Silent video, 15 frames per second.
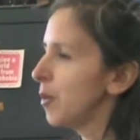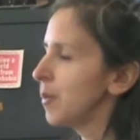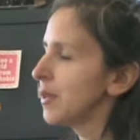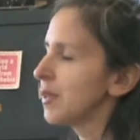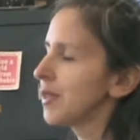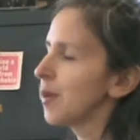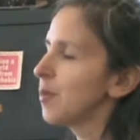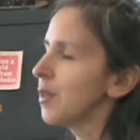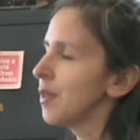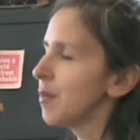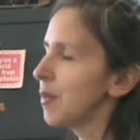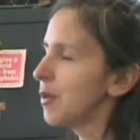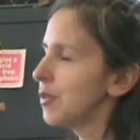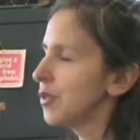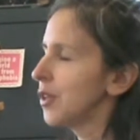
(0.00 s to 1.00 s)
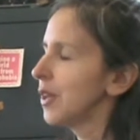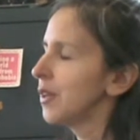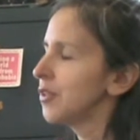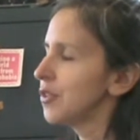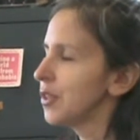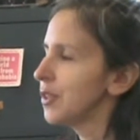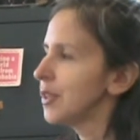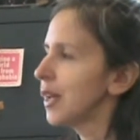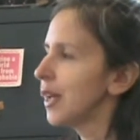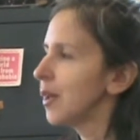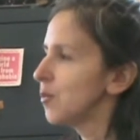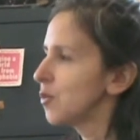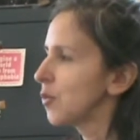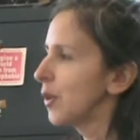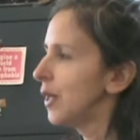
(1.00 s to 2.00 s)
been some of the most challenging
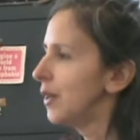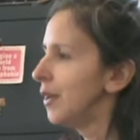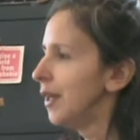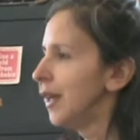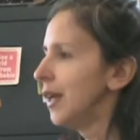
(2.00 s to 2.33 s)
times when